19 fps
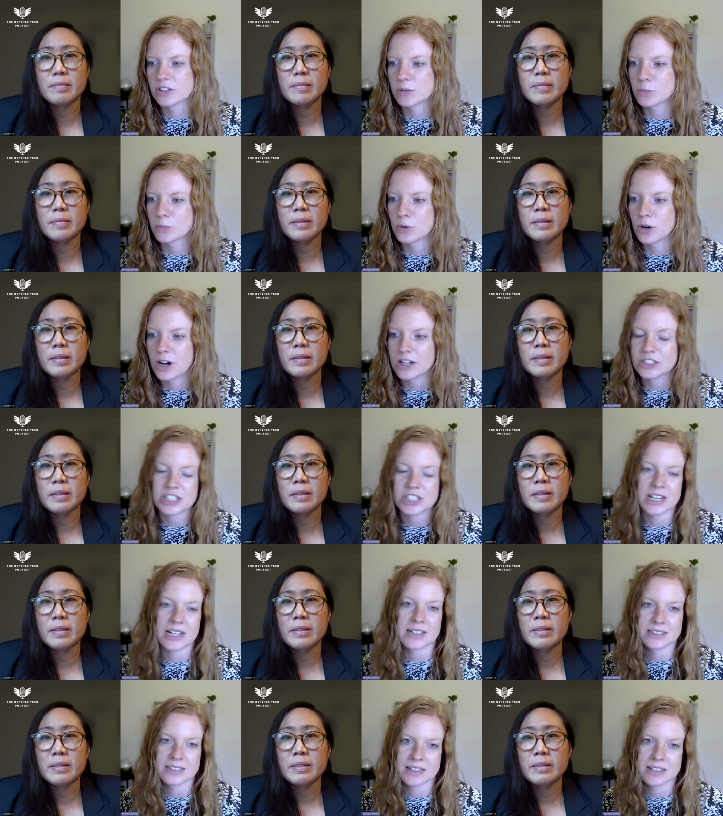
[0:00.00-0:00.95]
Speaker 1: just a
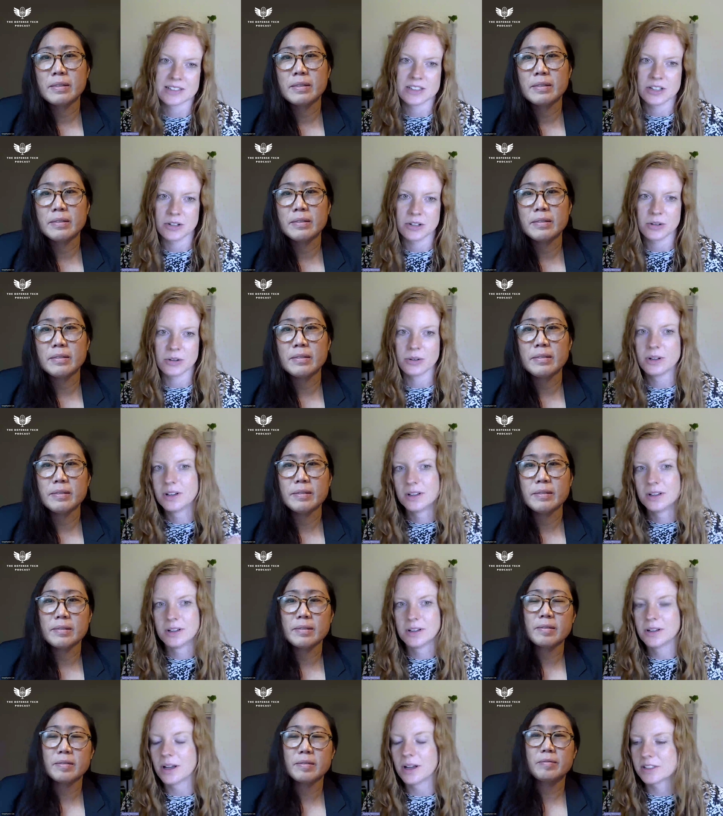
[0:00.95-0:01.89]
project, as you
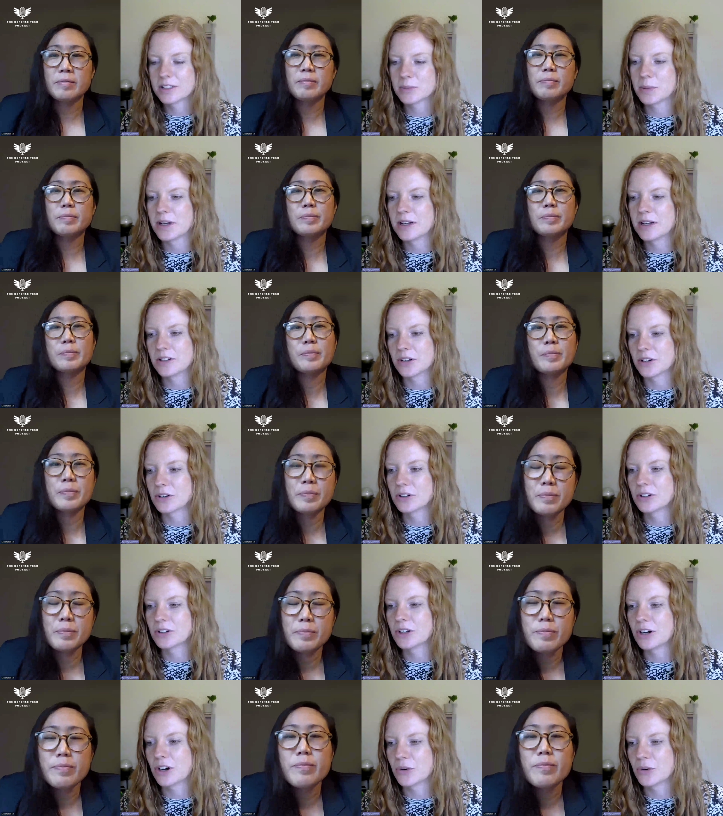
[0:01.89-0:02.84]
explained
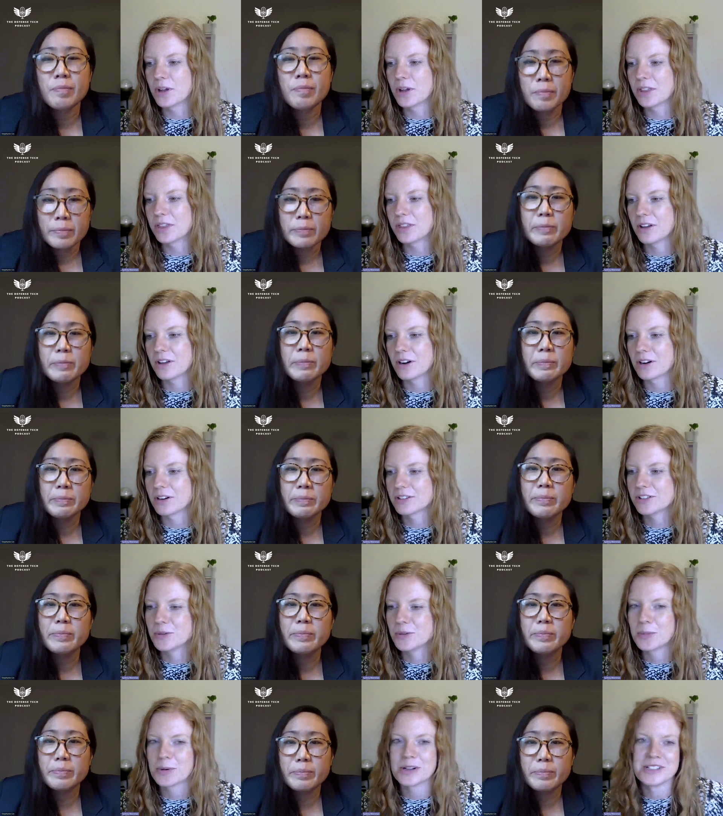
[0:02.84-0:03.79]
earlier with your
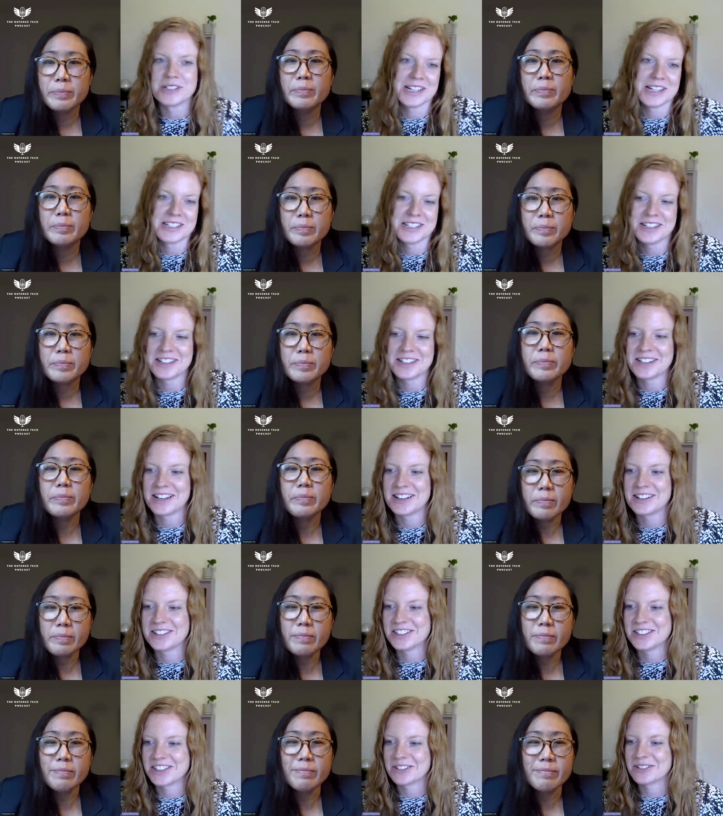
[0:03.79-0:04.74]
superintendent
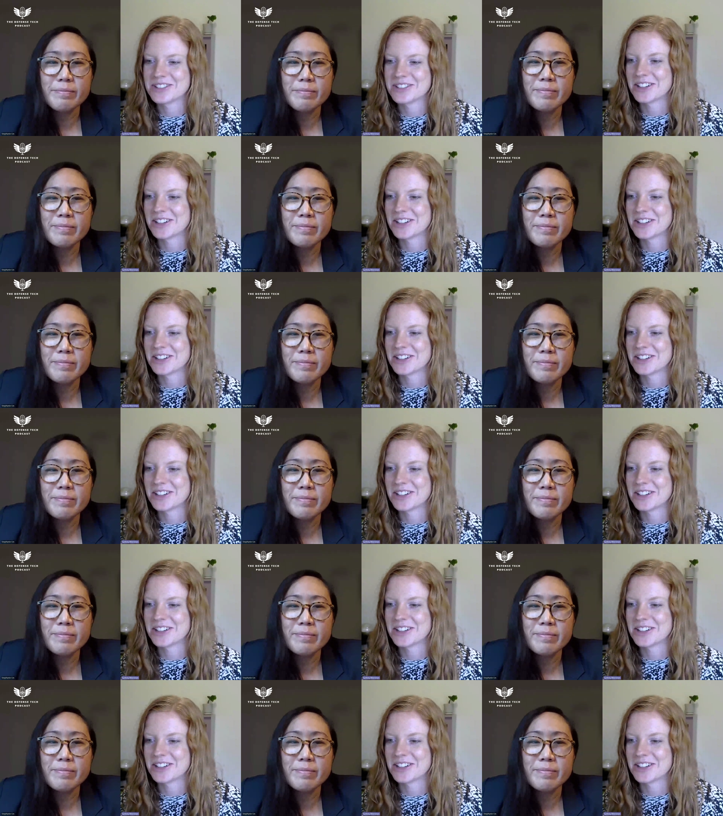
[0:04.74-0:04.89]
analogy,